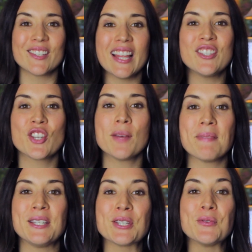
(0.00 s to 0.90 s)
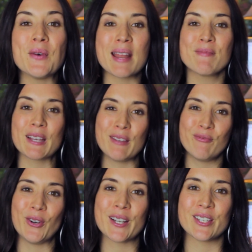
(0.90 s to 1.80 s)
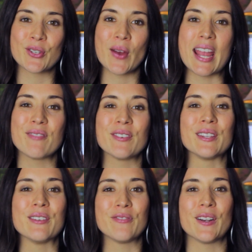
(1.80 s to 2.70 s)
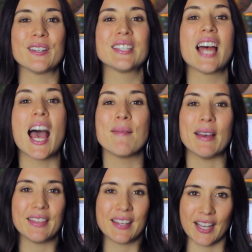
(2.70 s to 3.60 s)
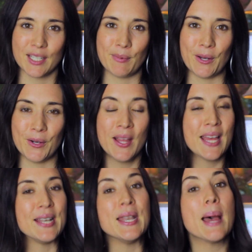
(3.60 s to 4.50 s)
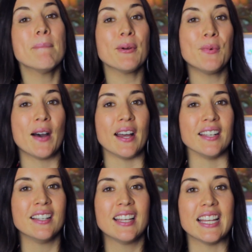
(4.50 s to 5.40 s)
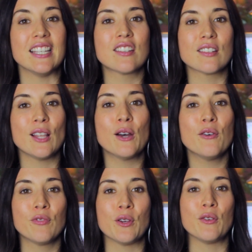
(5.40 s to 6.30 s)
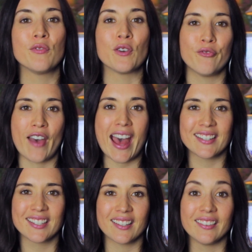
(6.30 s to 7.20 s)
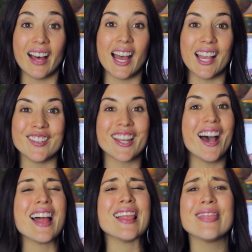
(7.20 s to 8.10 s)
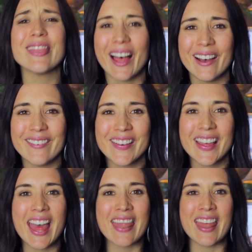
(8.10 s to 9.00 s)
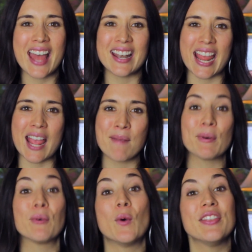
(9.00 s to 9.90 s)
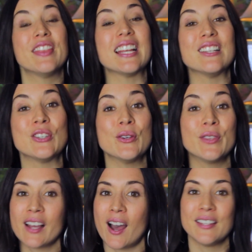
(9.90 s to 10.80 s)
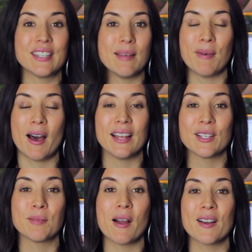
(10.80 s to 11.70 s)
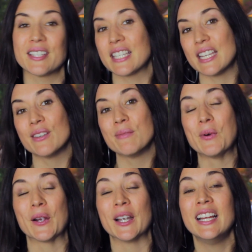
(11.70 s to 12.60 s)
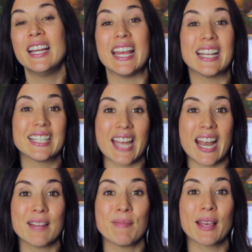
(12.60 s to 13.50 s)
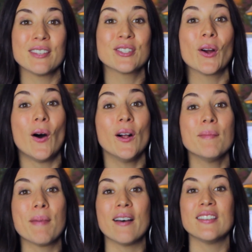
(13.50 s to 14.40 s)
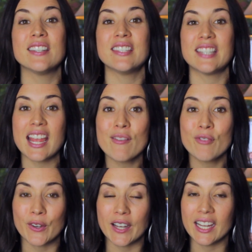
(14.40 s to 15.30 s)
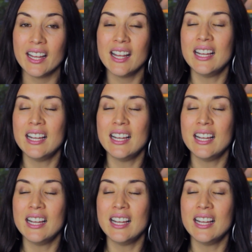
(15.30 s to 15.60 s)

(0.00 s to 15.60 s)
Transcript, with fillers: so let's jump into what I'm looking forward to trying for the first time at the Expo. Number one is Slow Food for Fast Lives. I love that name, but what they do, the concept behind their bars is even more exciting because they're all about savory.